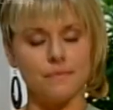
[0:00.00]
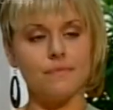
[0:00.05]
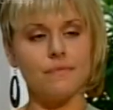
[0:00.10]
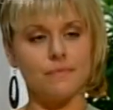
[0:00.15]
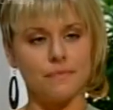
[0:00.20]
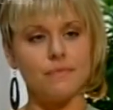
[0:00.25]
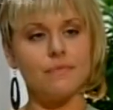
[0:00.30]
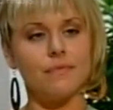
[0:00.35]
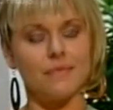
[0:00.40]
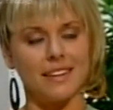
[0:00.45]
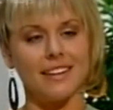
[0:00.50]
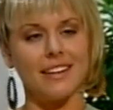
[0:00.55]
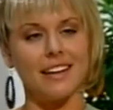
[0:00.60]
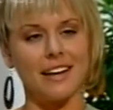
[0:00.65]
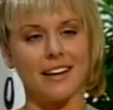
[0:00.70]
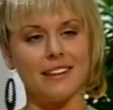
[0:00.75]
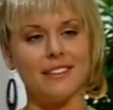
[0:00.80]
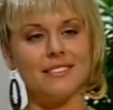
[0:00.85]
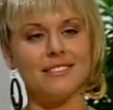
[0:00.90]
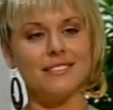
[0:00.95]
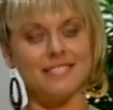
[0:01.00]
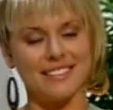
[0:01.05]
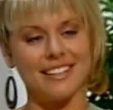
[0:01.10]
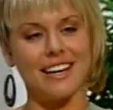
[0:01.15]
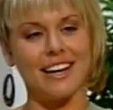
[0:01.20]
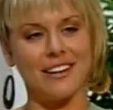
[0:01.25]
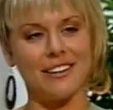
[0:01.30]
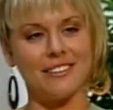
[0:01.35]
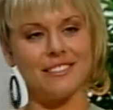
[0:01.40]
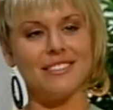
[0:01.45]
talking about your wedding rings.
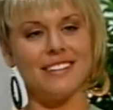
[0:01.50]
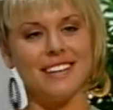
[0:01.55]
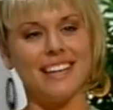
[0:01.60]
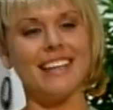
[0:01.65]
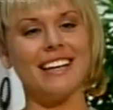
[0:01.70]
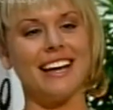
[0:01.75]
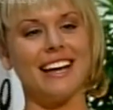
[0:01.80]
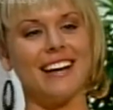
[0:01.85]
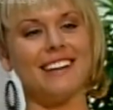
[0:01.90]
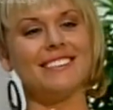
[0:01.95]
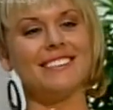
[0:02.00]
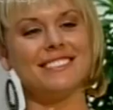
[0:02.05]
And I can obviously...